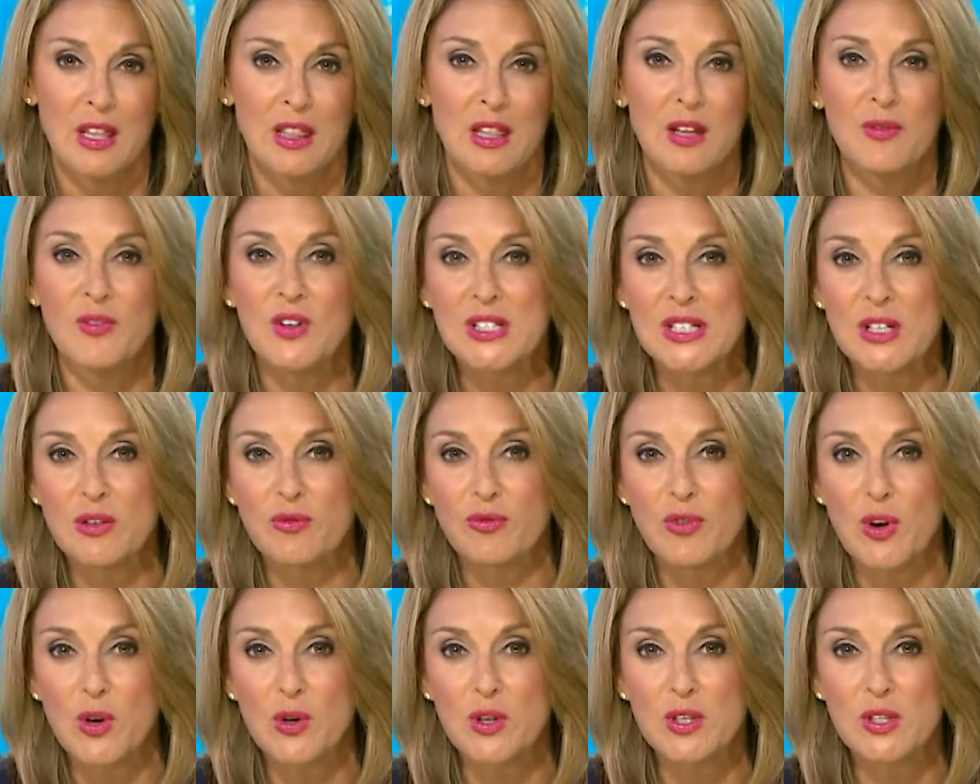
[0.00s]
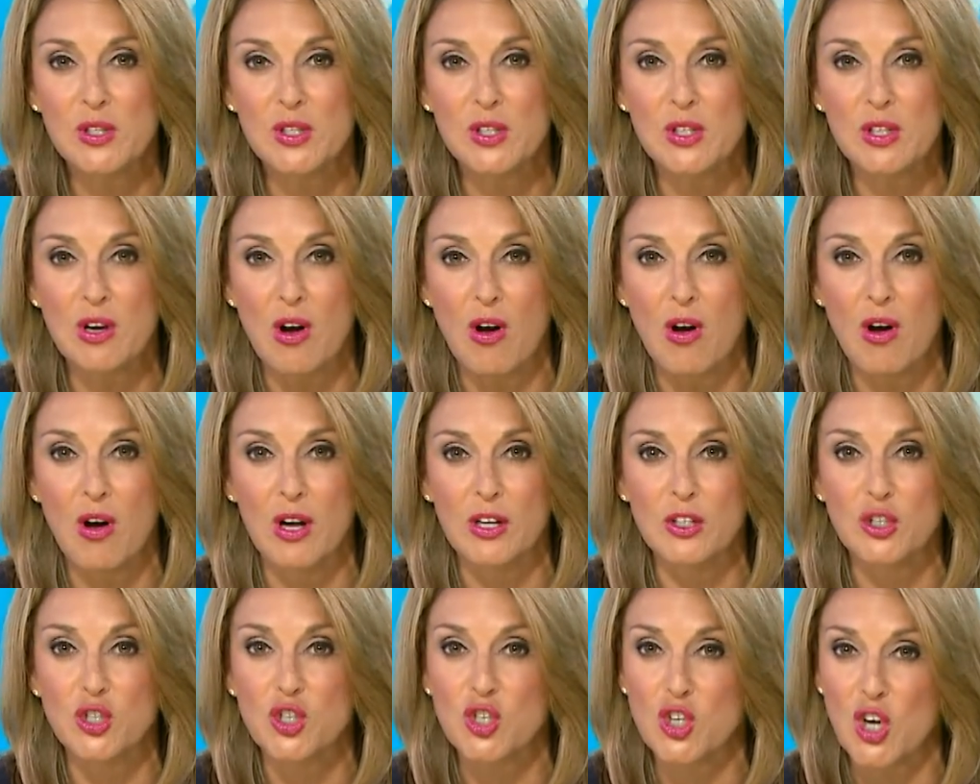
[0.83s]
The visit focused
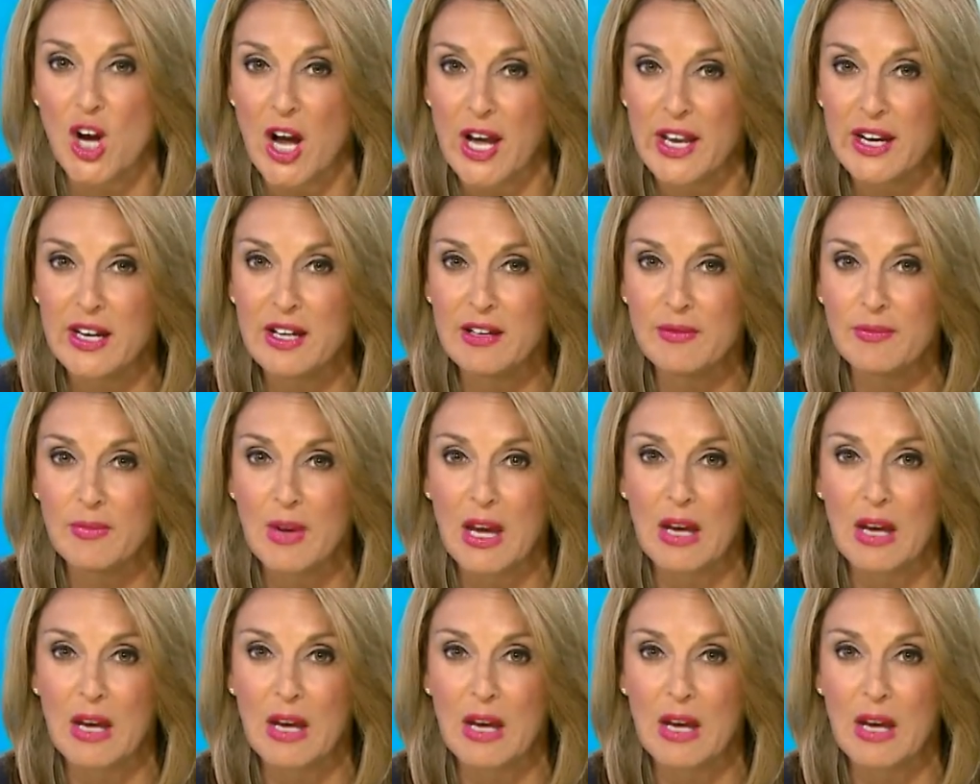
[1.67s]
on China